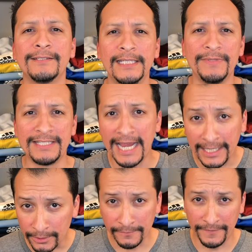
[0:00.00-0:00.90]
slim and
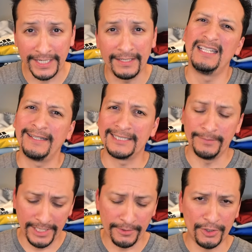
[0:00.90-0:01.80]
tailored fit like
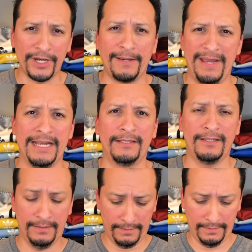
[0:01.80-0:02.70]
some of the other track pants.